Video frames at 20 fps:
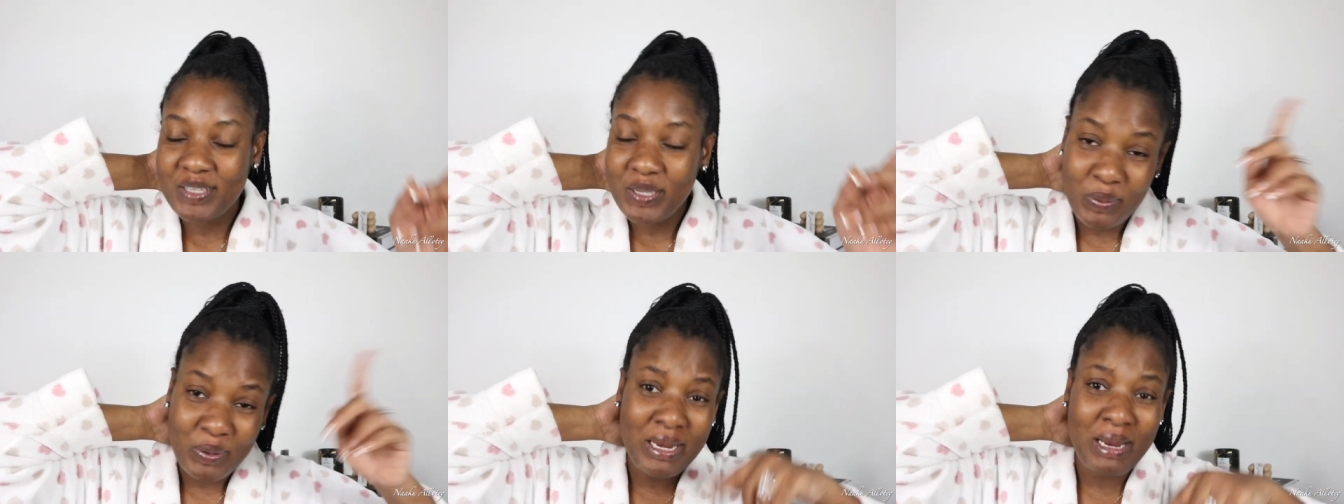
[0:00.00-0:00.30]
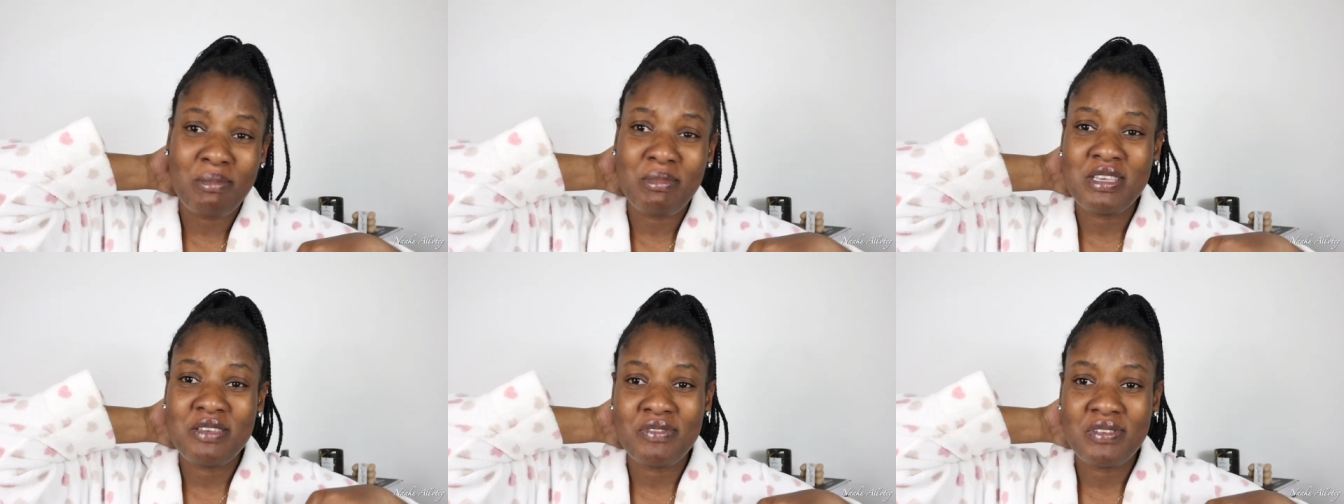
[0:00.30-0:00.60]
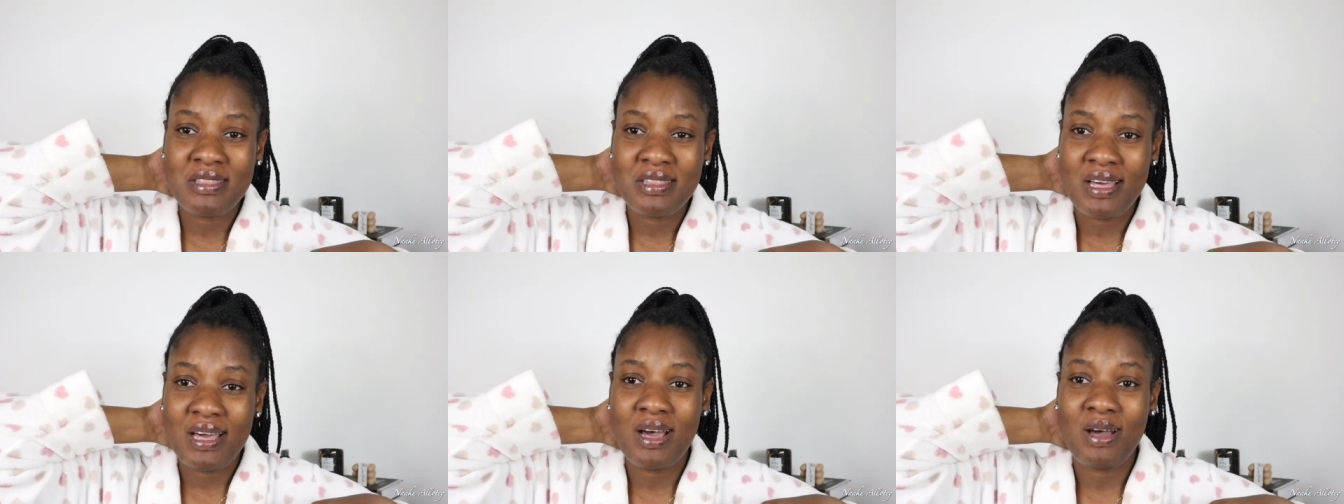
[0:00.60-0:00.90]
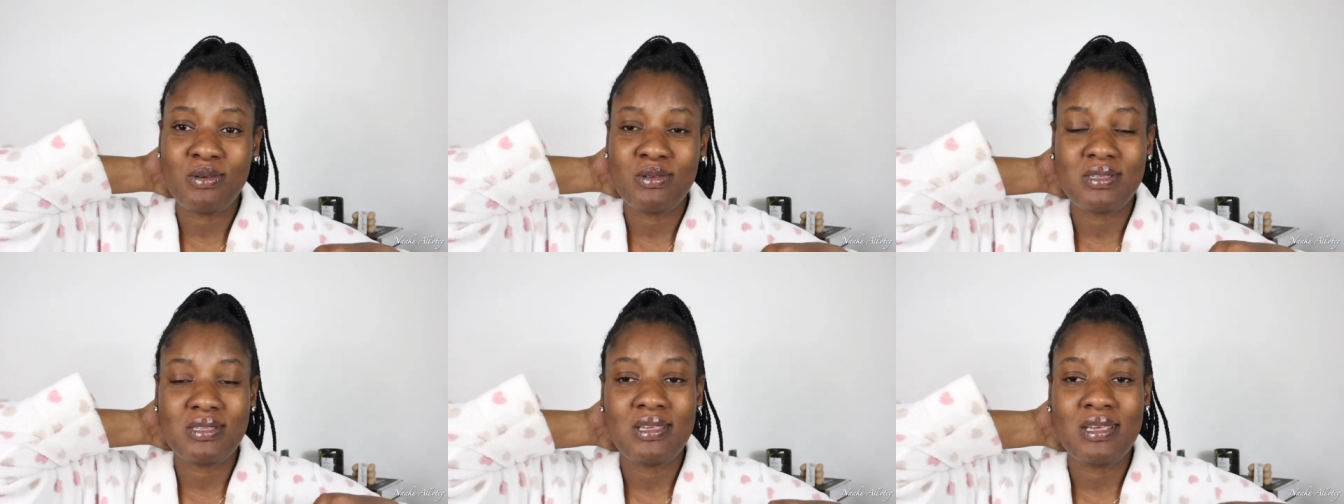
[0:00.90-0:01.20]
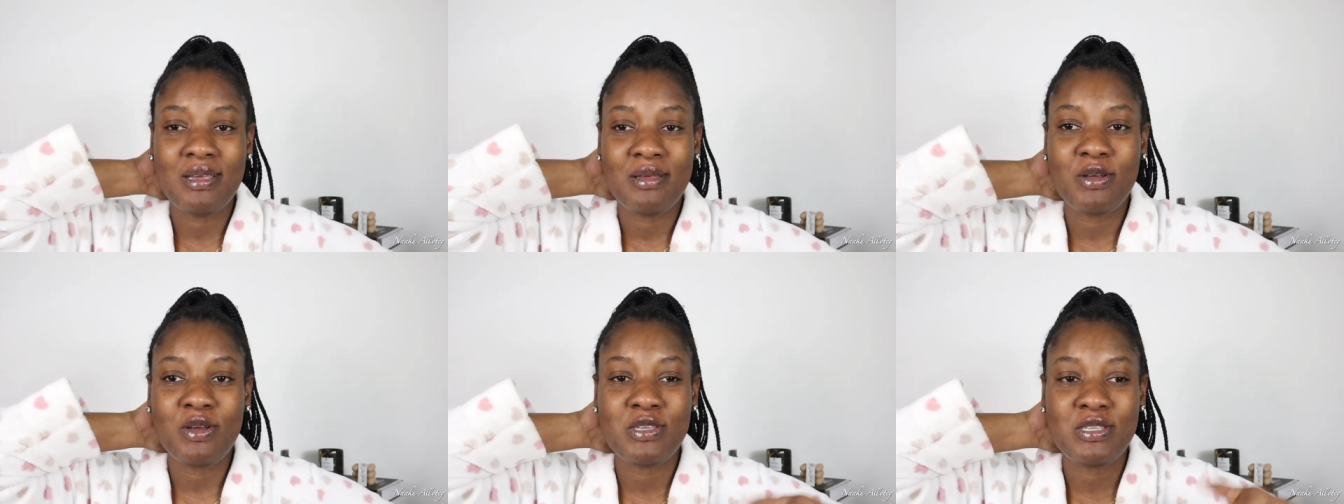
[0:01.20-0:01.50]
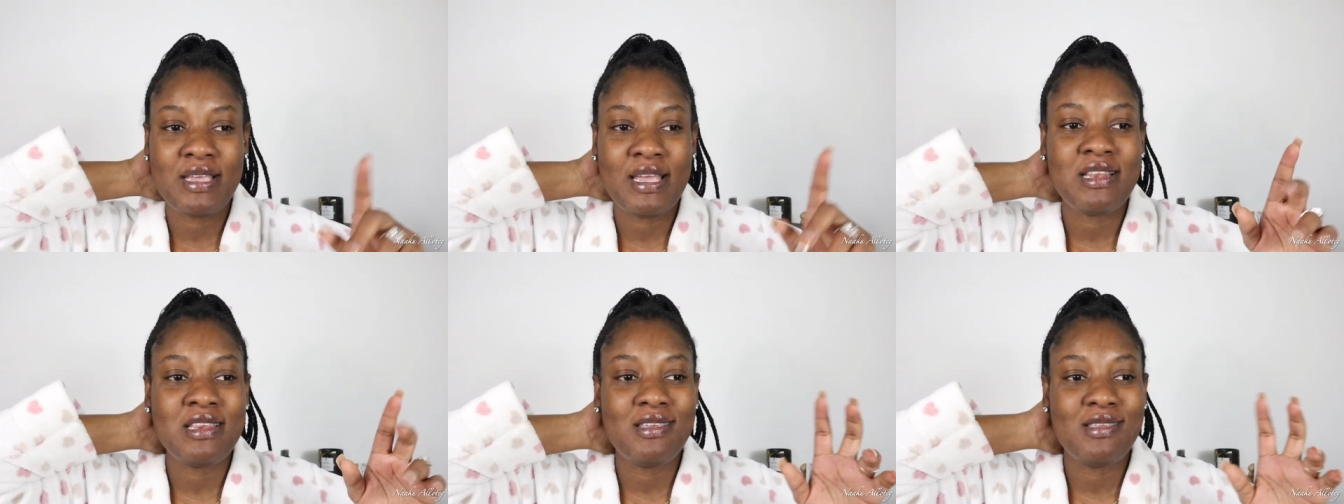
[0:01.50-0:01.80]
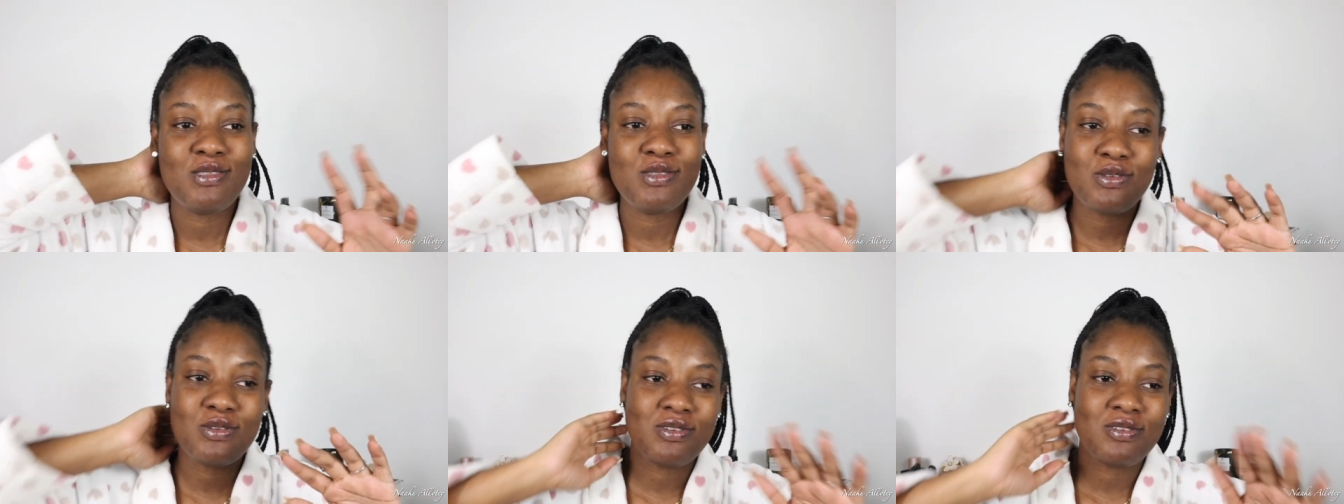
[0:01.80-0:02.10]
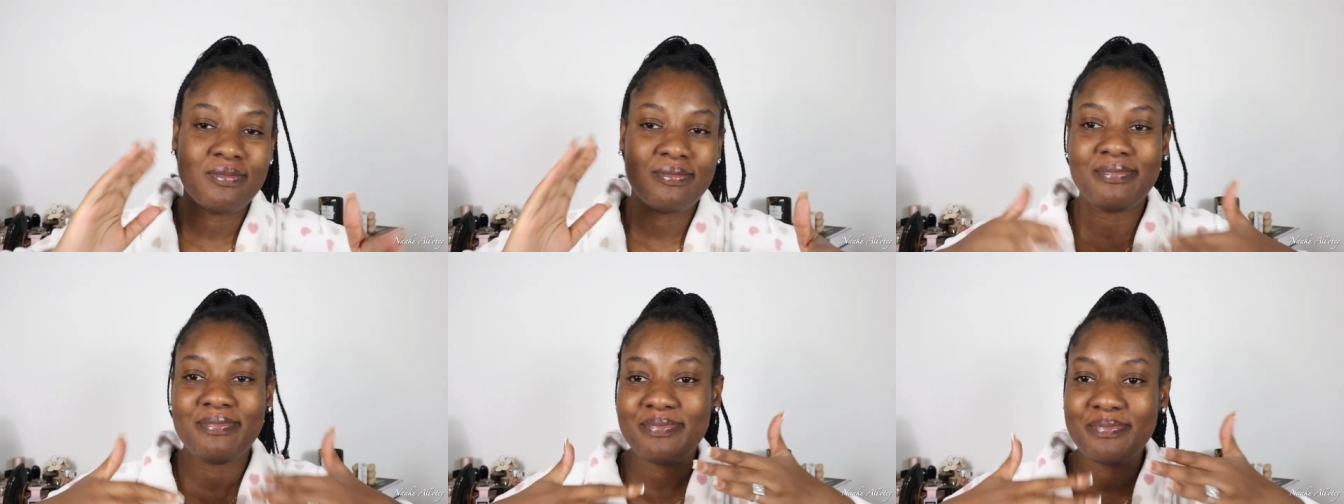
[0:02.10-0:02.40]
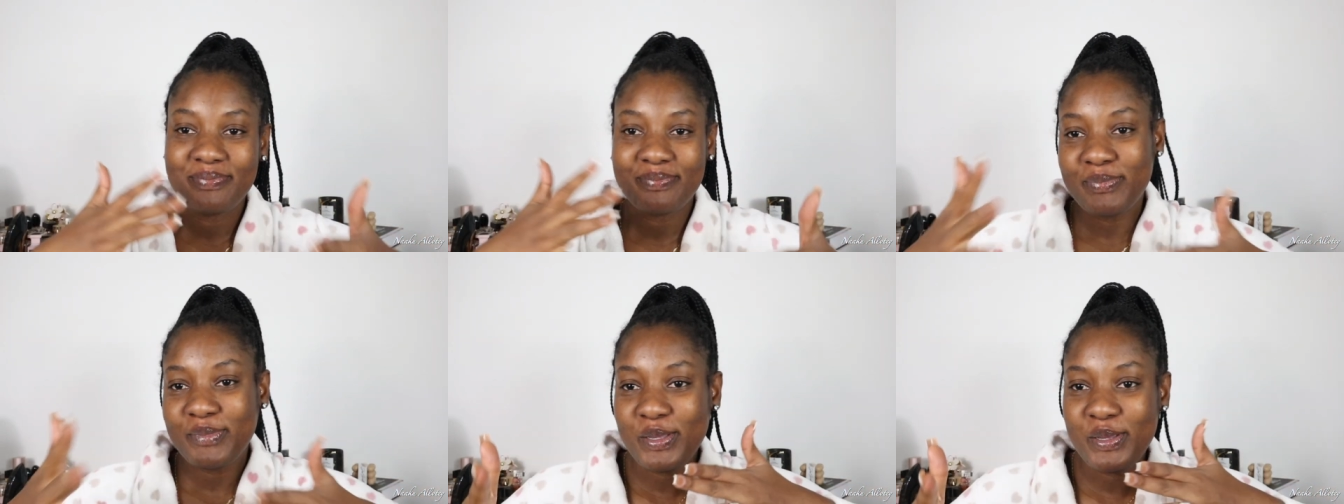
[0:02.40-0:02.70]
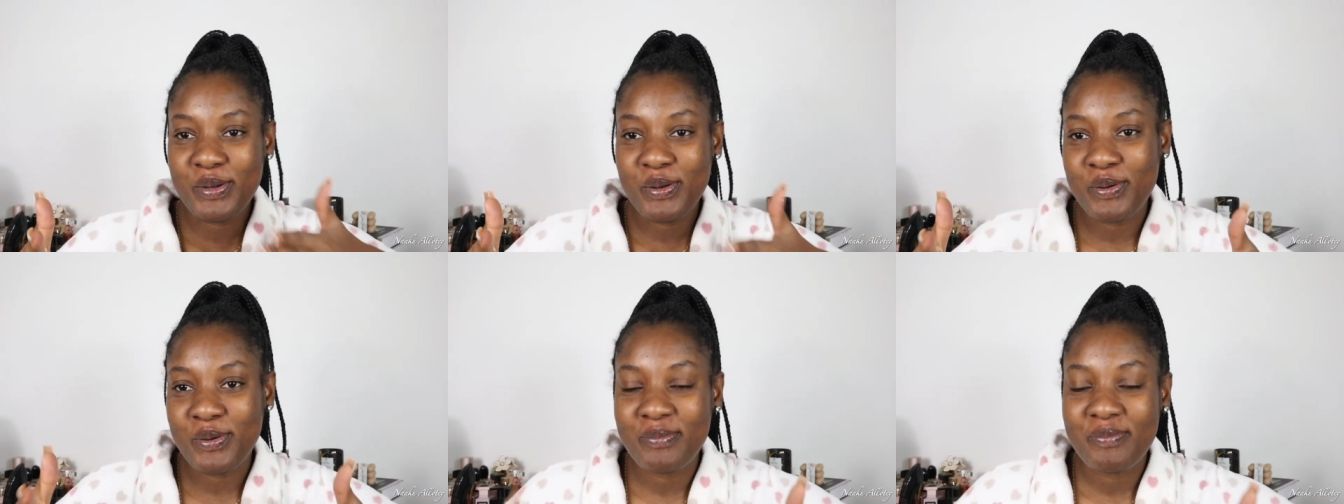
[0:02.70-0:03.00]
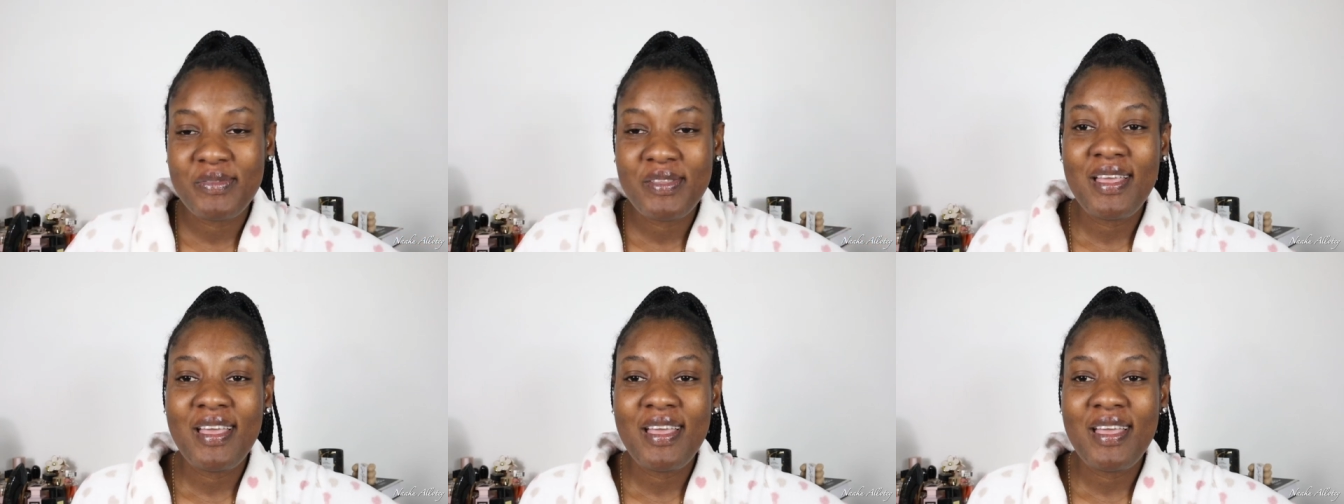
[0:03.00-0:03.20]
leaving the house here, yeah, because I need to, you know,